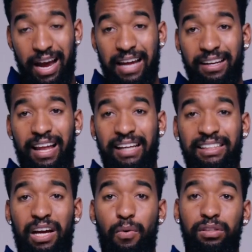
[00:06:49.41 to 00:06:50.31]
And the last
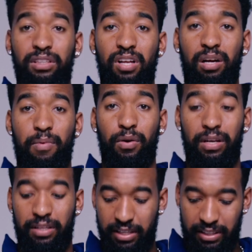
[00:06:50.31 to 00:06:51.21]
thing I wanted to talk about
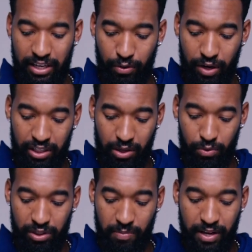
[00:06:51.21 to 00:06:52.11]
in this iteration
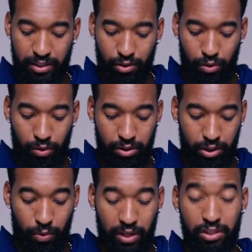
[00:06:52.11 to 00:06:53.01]
was the midsole.
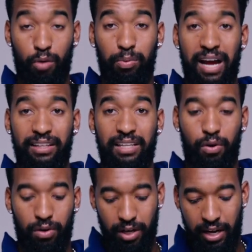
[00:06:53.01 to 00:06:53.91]
So it's all blacked
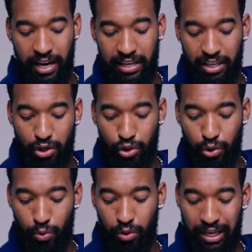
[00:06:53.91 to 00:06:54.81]
out in the
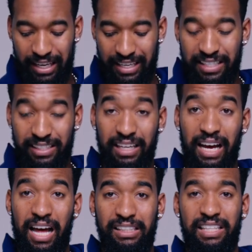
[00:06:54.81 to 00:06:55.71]
usual
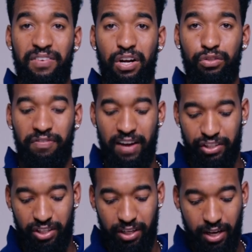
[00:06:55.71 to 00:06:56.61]
Yeezy 700
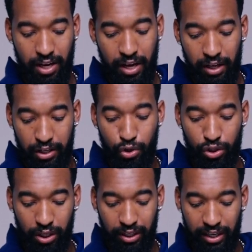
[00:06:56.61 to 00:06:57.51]
fashion.
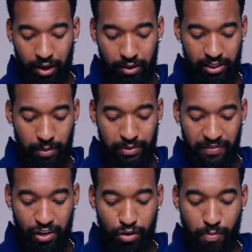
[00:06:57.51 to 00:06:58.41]
Usually on some
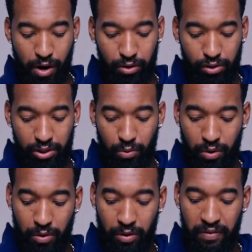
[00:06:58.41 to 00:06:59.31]
700 models,
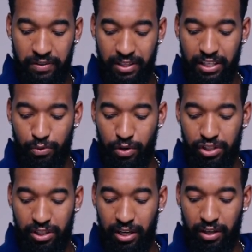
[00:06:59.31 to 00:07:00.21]
if you see these
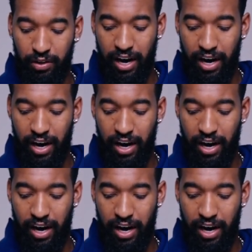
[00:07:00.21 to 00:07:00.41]
ridges here, they're